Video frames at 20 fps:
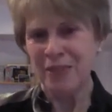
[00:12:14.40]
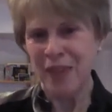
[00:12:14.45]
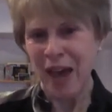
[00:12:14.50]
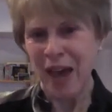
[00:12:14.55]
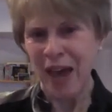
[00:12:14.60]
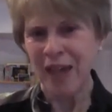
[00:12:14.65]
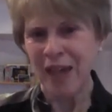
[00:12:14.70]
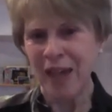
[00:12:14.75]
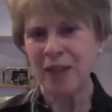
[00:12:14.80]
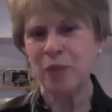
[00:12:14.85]

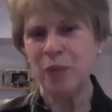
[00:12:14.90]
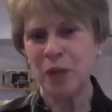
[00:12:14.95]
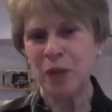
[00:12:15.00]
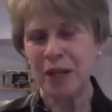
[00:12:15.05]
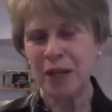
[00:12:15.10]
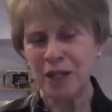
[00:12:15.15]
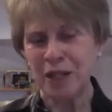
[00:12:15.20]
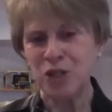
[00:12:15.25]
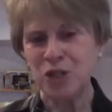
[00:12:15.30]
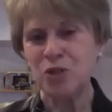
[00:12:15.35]
that we
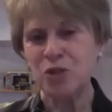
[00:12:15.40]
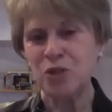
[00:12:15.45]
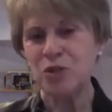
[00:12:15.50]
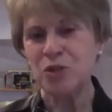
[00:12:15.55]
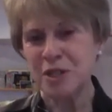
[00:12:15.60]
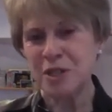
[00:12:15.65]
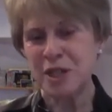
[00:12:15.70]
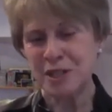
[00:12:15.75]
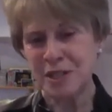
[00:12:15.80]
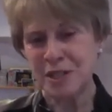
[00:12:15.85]
can
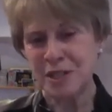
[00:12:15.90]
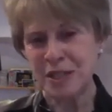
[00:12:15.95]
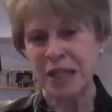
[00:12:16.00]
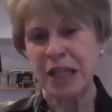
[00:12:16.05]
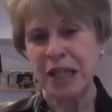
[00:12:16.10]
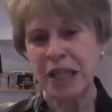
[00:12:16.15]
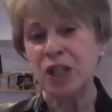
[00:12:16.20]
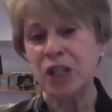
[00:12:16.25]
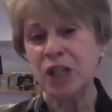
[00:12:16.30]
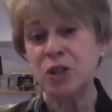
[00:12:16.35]
use this
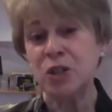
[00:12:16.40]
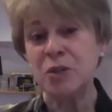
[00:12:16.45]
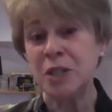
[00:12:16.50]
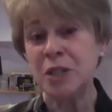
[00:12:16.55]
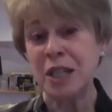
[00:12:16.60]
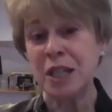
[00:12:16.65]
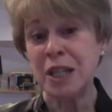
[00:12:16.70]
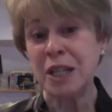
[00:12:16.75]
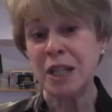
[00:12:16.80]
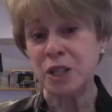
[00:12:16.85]
see, do,
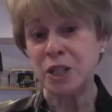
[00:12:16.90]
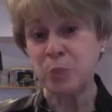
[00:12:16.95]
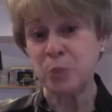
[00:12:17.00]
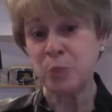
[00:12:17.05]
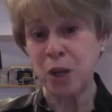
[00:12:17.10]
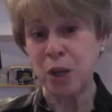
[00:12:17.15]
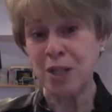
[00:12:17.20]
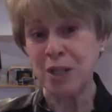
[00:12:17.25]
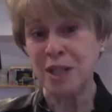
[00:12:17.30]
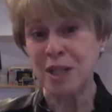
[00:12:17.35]
teach
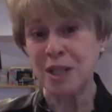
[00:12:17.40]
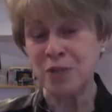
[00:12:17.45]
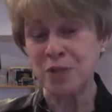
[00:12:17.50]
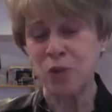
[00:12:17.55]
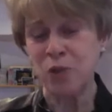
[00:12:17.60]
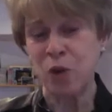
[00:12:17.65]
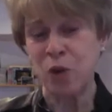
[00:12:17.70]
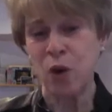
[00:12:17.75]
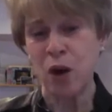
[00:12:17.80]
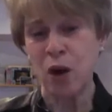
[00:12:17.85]
process
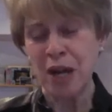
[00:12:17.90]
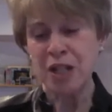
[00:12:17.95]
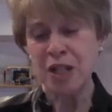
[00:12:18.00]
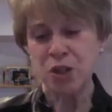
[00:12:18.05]
for.